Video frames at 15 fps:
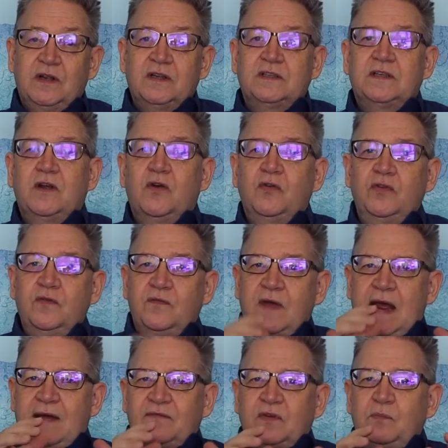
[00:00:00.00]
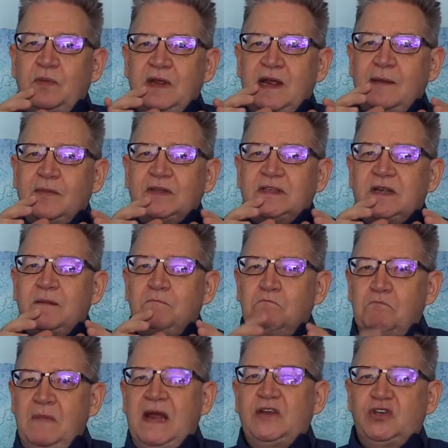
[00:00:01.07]
So you have to be able to
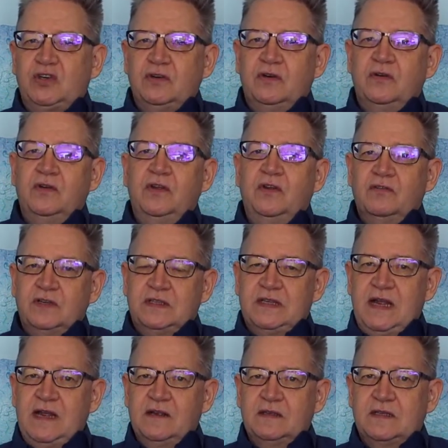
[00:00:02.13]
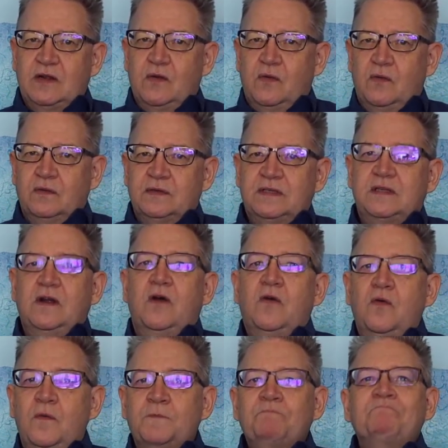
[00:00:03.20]
measure your sales goals.
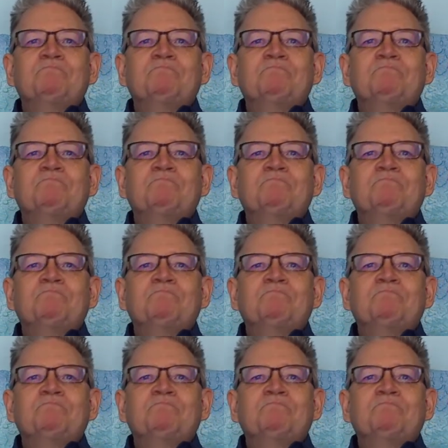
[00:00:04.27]
So